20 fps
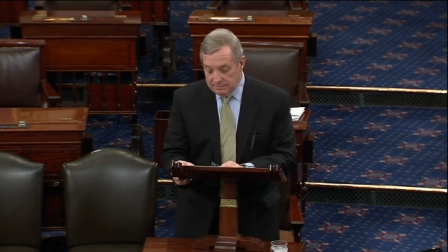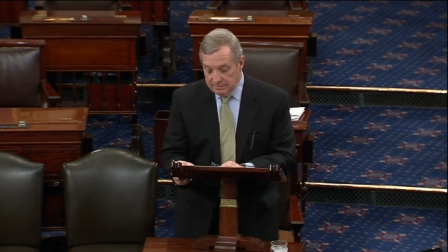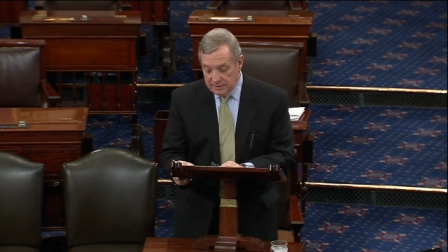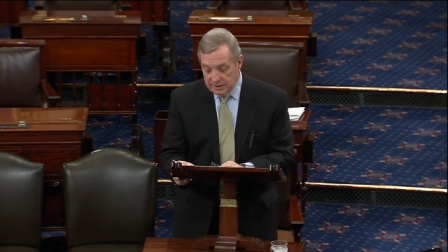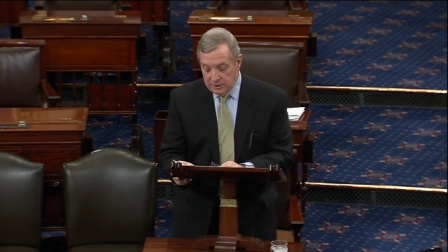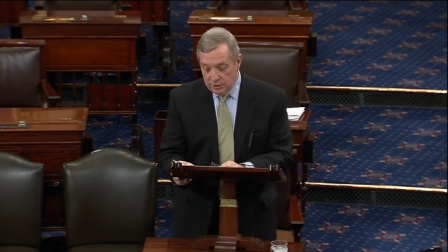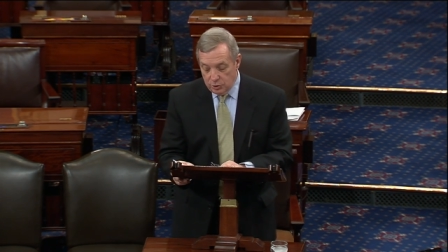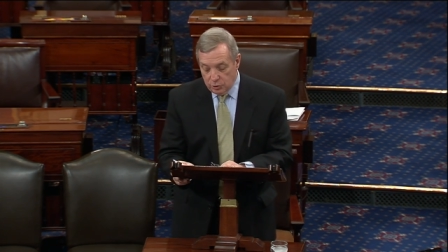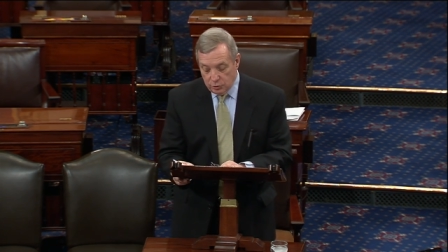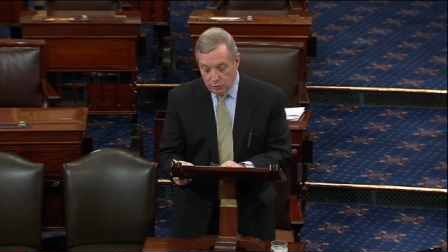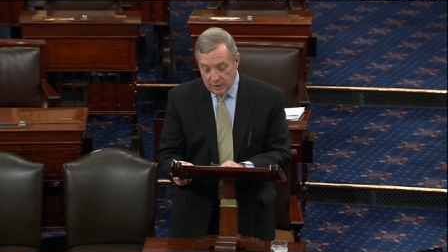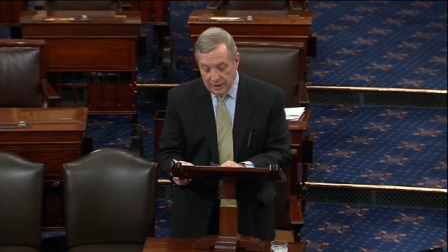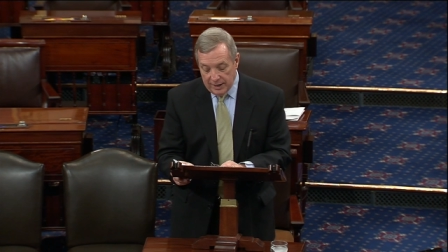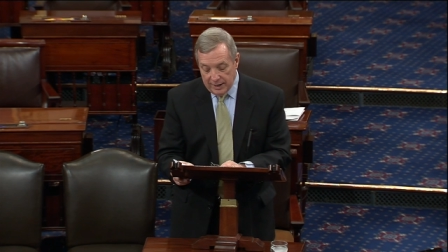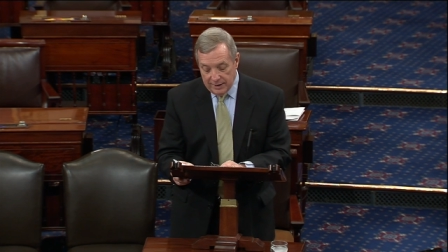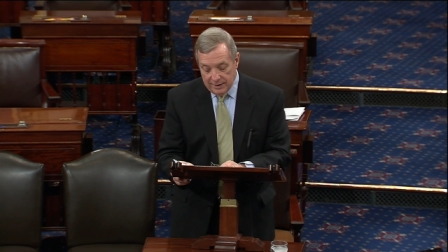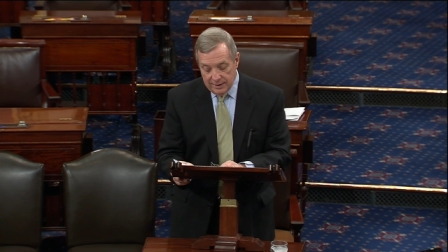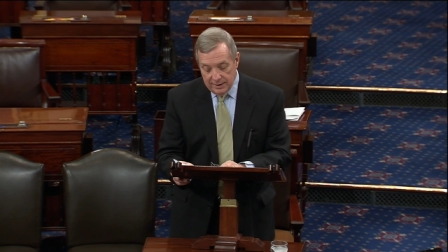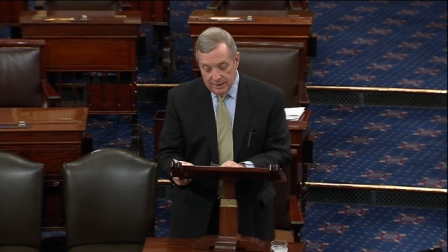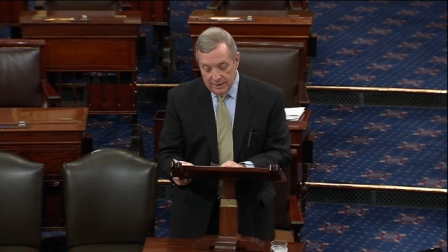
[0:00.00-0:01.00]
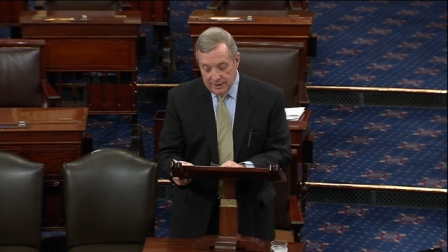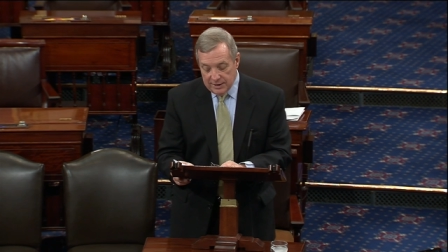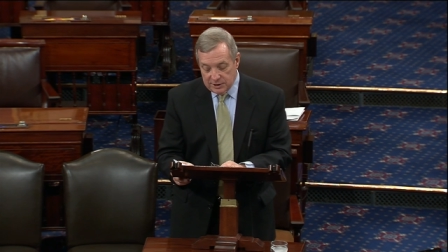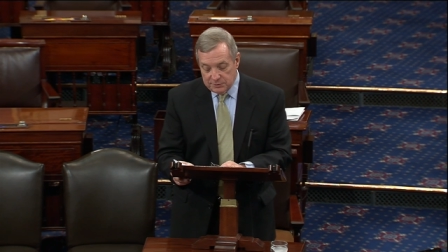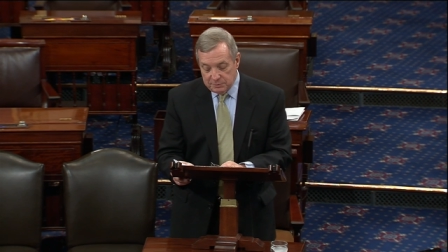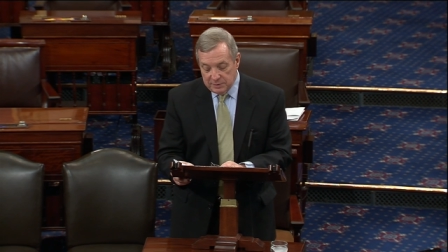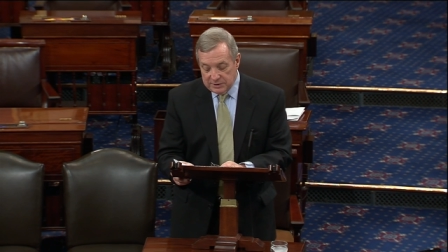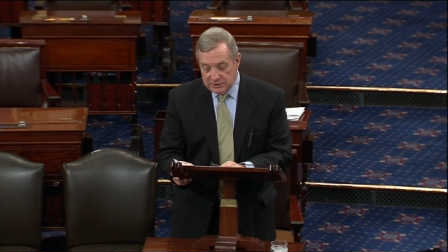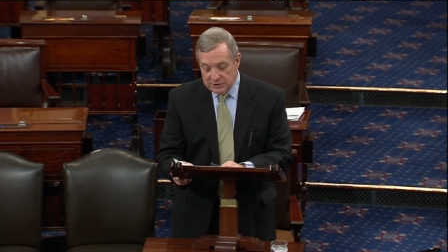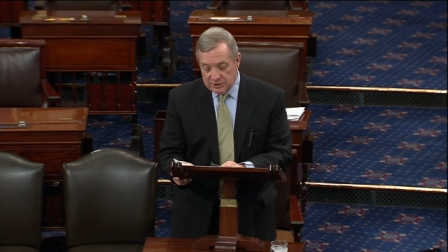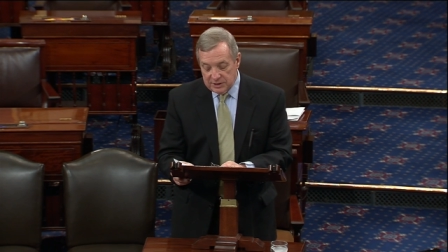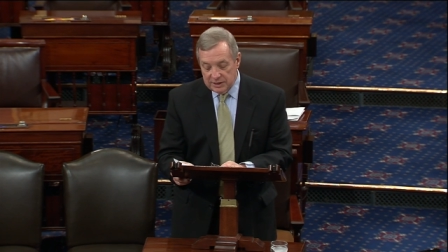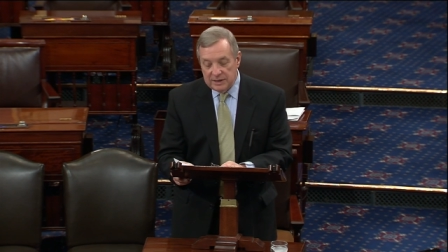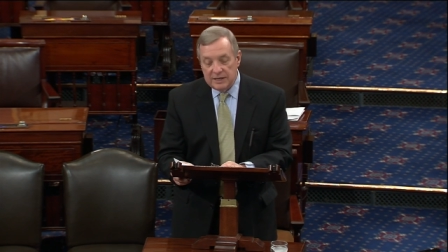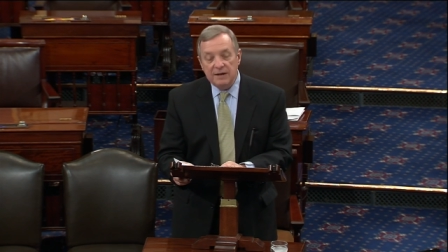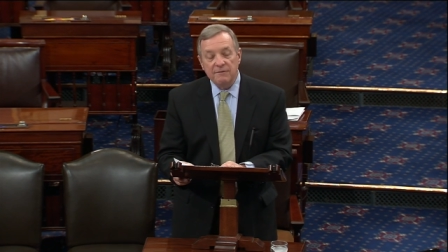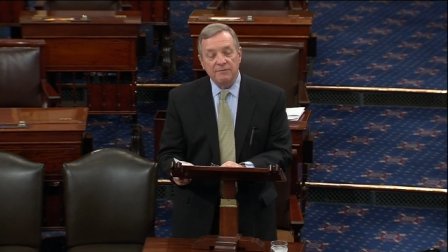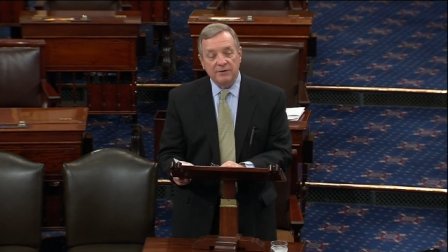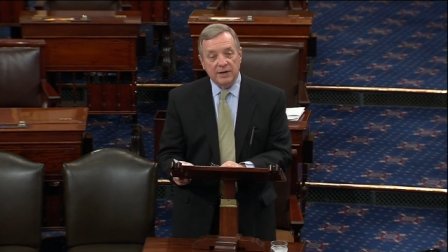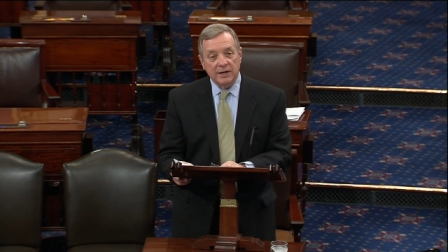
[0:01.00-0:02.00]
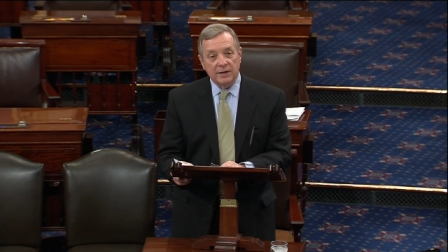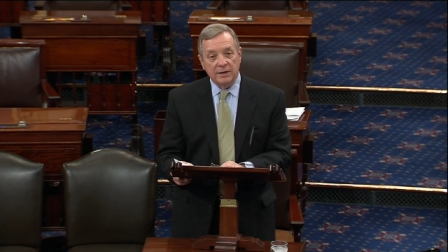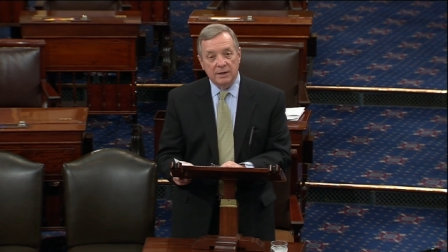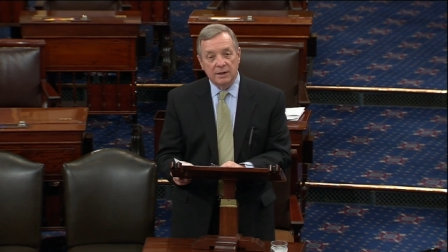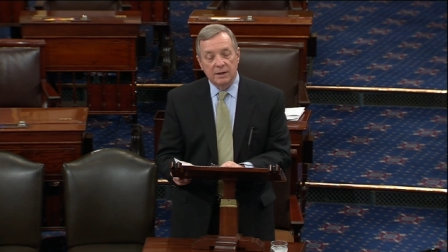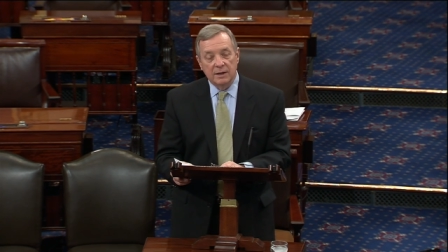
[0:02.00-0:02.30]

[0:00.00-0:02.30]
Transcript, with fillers: in Ukraine has been significant